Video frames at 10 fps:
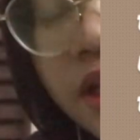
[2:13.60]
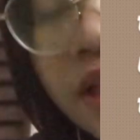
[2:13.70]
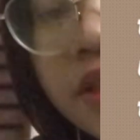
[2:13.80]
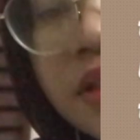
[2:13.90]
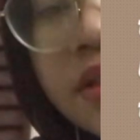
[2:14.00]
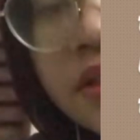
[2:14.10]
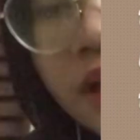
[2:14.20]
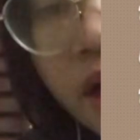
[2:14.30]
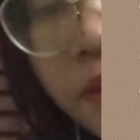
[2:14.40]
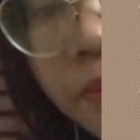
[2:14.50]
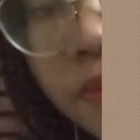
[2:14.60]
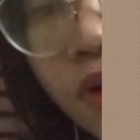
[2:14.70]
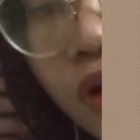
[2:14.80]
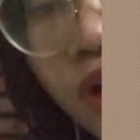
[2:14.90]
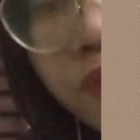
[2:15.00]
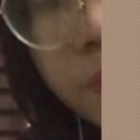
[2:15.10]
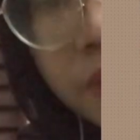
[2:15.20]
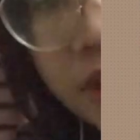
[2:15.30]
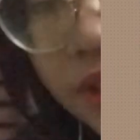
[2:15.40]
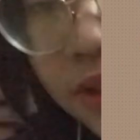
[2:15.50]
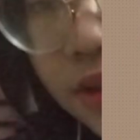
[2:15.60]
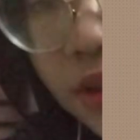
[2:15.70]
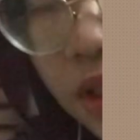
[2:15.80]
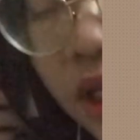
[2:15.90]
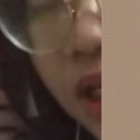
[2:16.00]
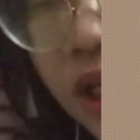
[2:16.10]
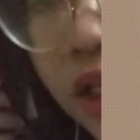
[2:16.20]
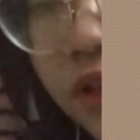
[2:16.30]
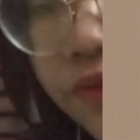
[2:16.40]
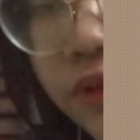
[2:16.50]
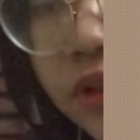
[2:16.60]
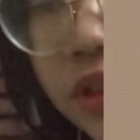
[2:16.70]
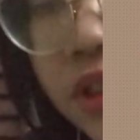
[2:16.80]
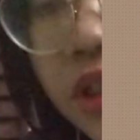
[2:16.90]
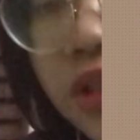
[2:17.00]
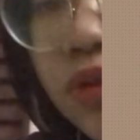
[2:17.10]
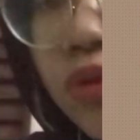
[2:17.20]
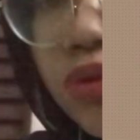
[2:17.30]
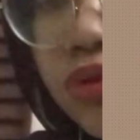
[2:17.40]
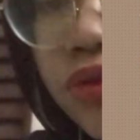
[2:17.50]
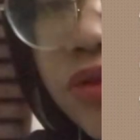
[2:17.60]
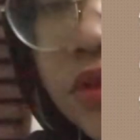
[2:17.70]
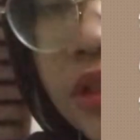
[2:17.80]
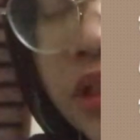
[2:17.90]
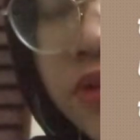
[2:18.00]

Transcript: at the time of purchase. Inventory is also usually